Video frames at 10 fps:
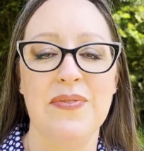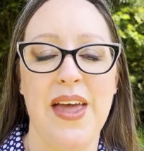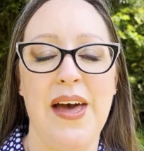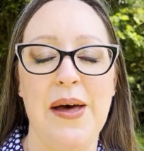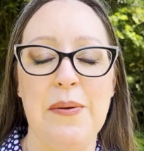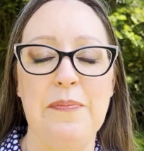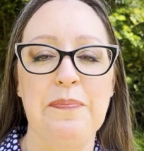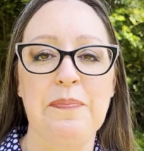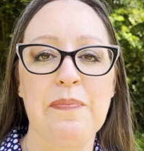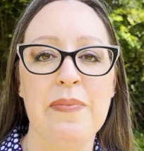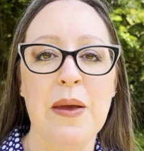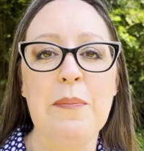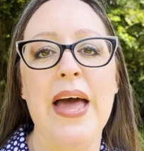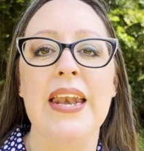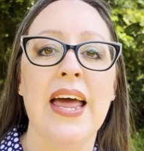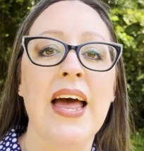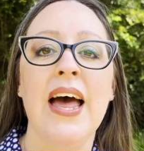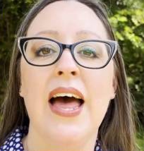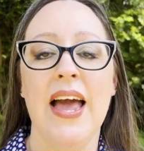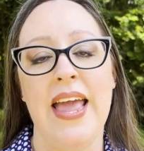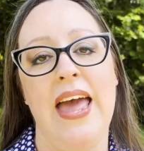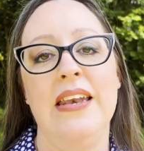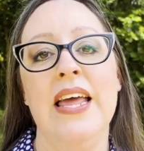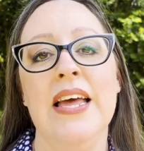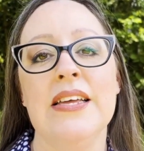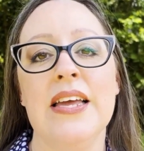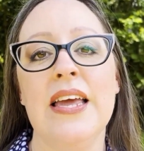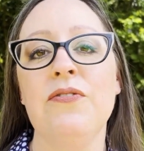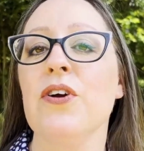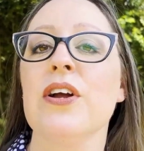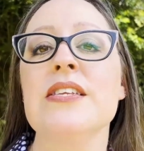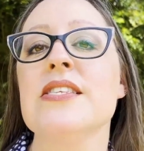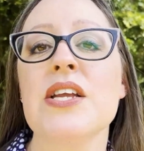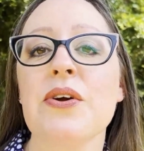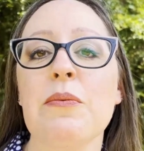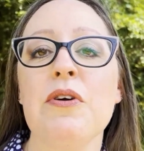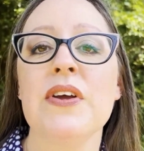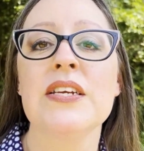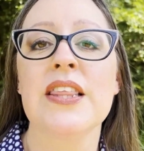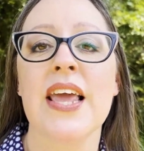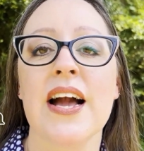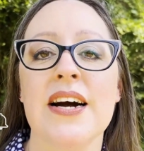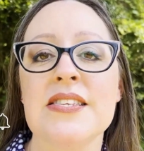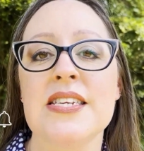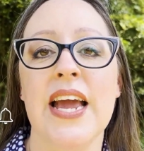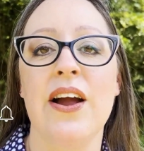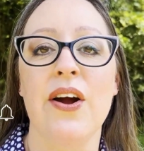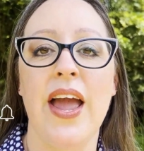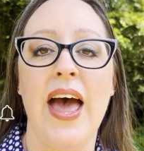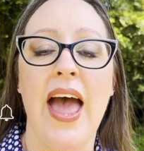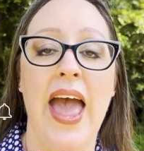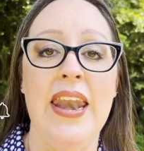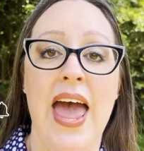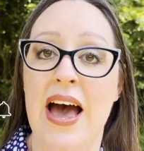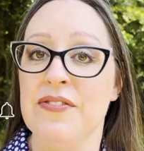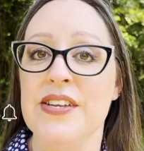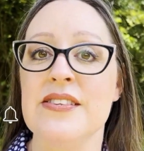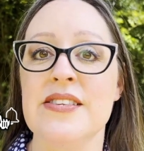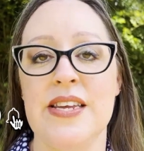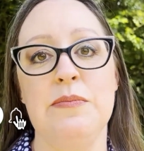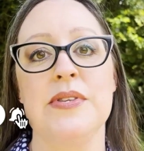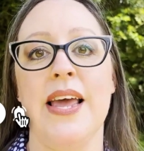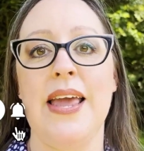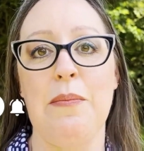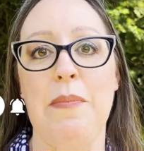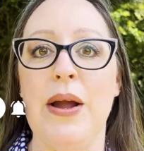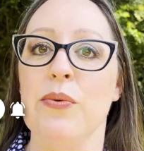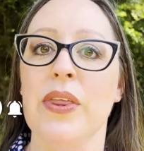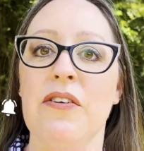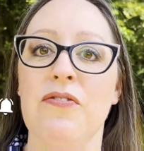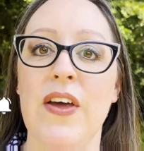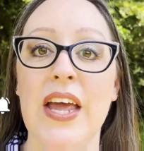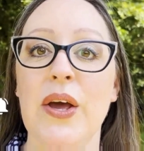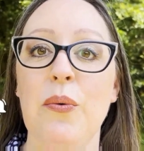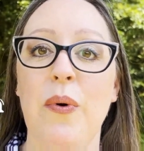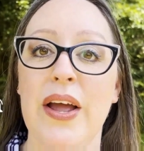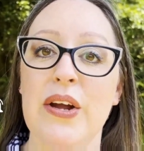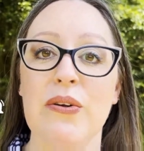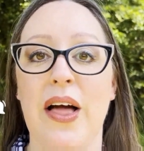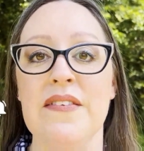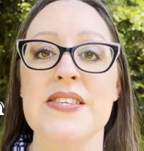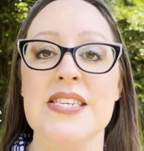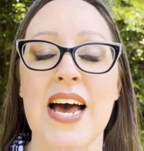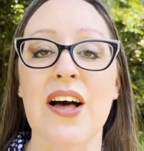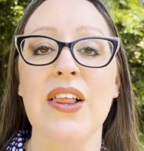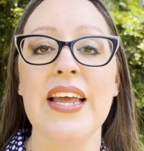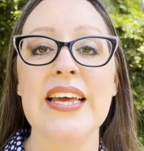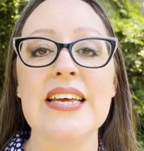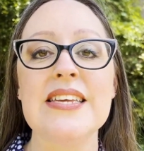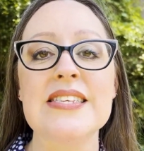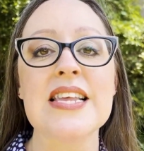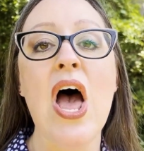But again, if you're considering moving to the Augusta area and Evans seems like it might really fit what your lifestyle is,